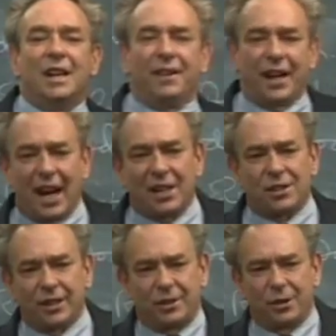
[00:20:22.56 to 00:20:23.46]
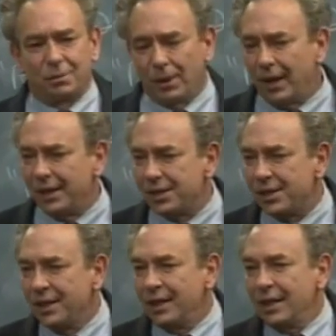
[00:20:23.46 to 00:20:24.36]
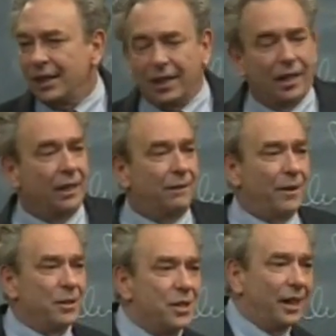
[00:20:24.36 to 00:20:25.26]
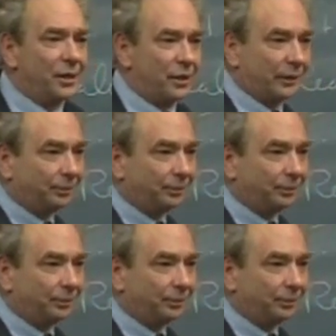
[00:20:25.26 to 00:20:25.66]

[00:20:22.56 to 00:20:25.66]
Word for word: that actually took place in the first century.